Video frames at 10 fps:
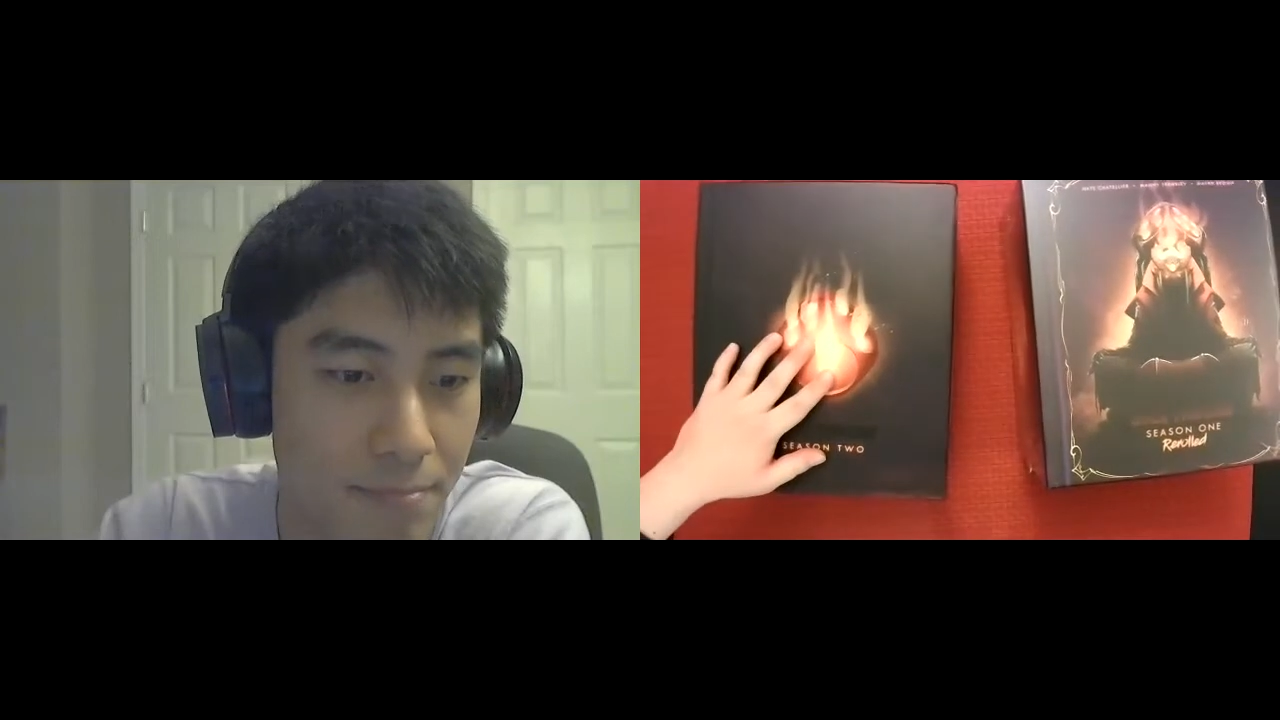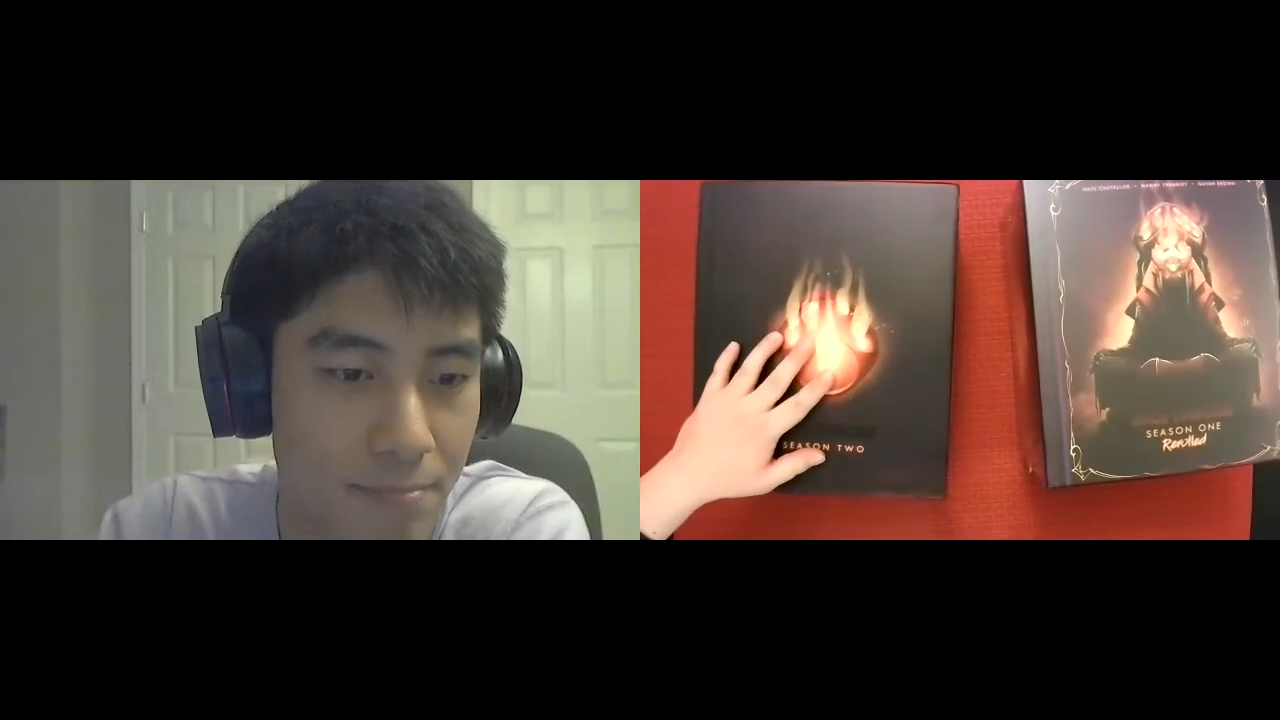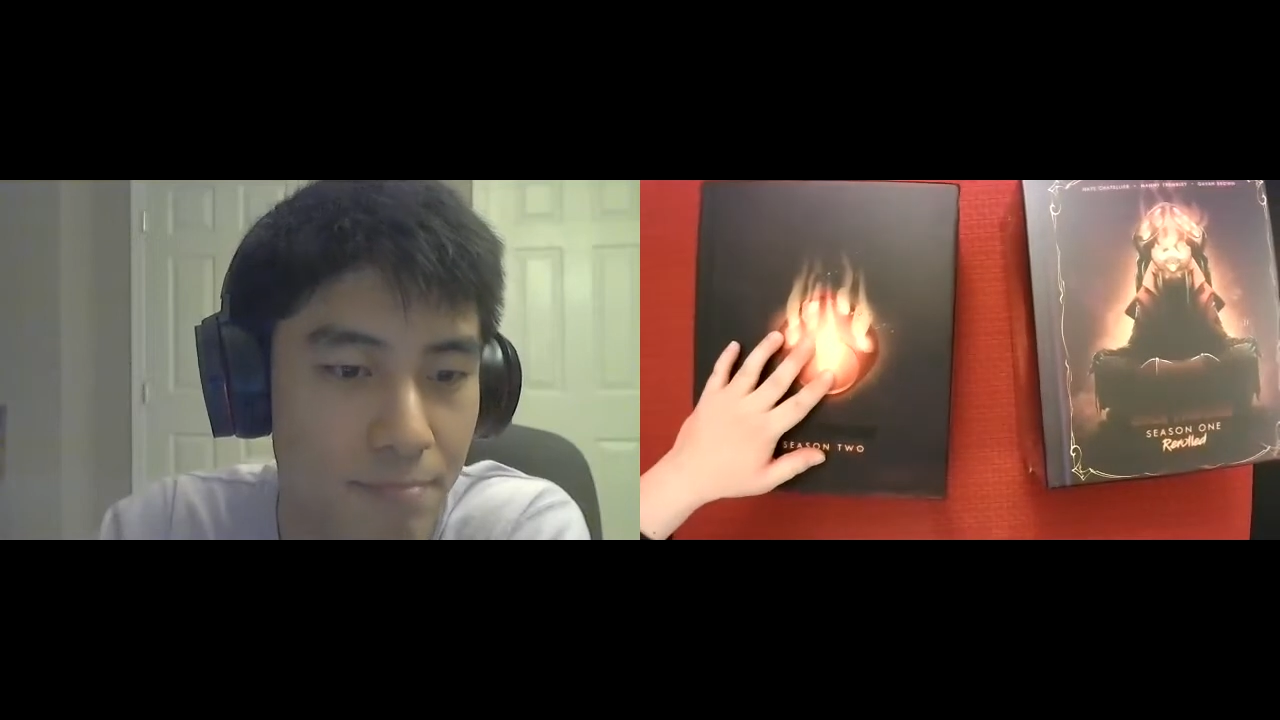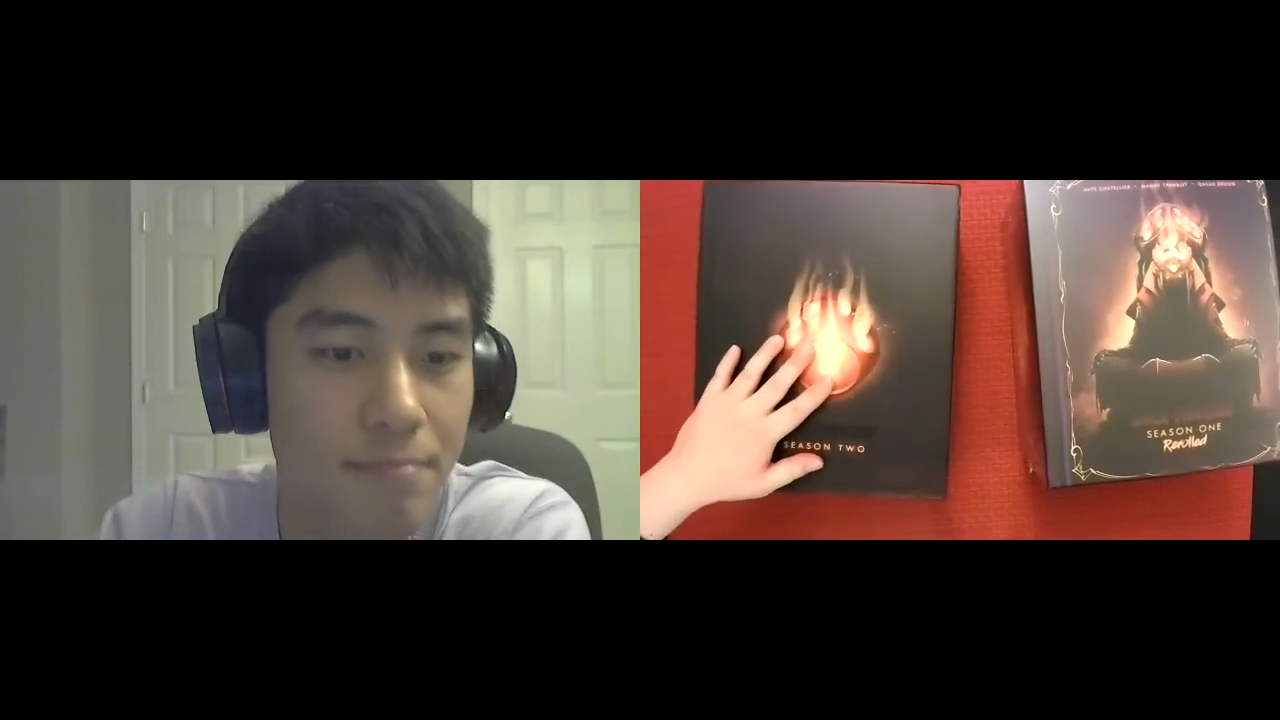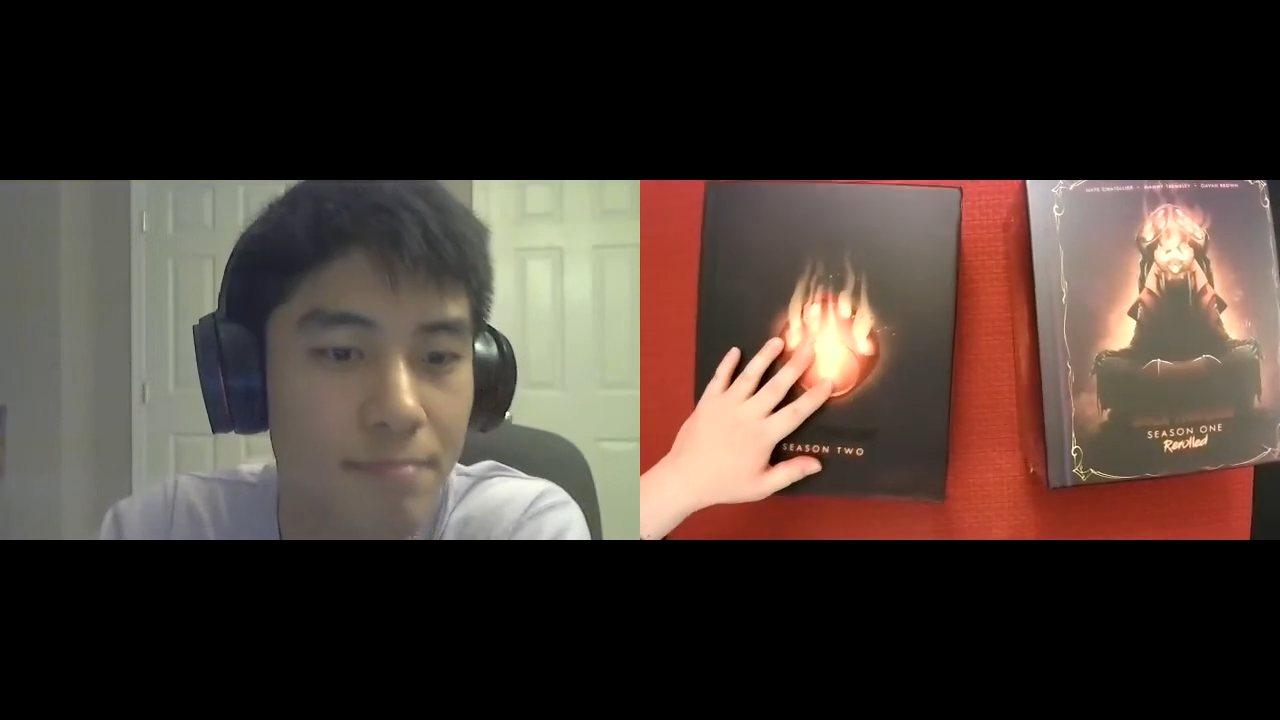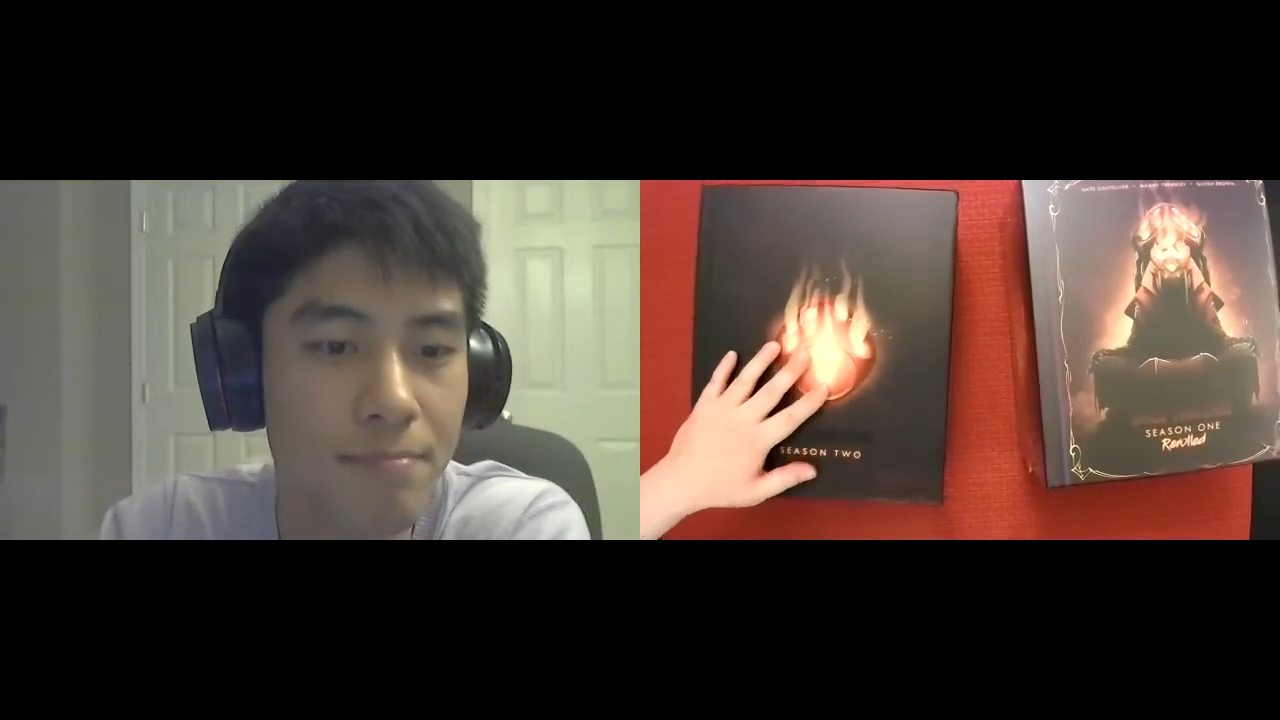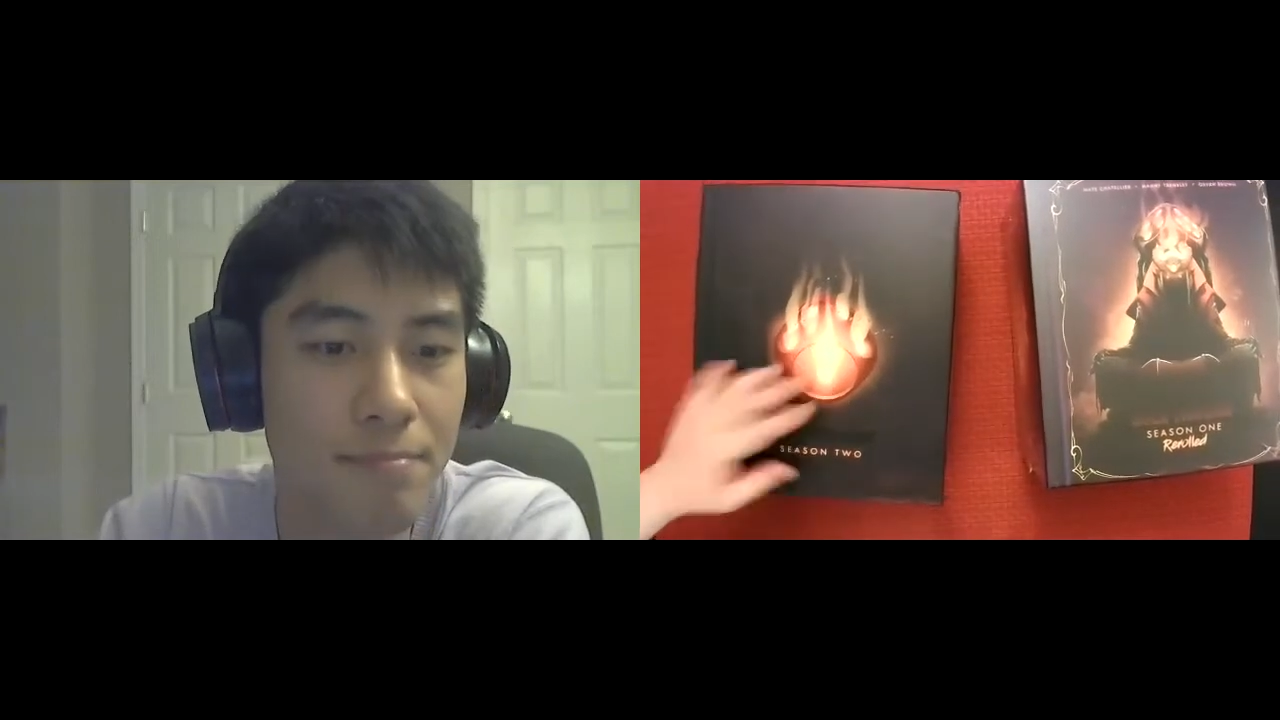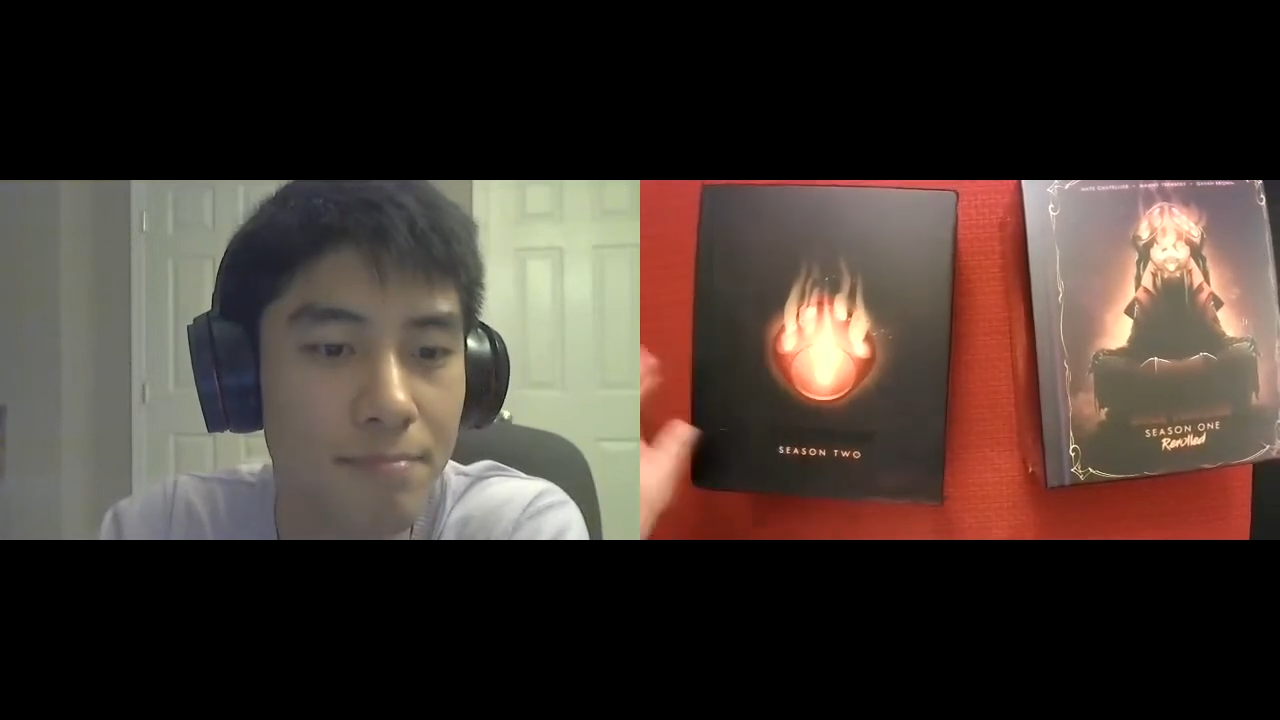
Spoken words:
and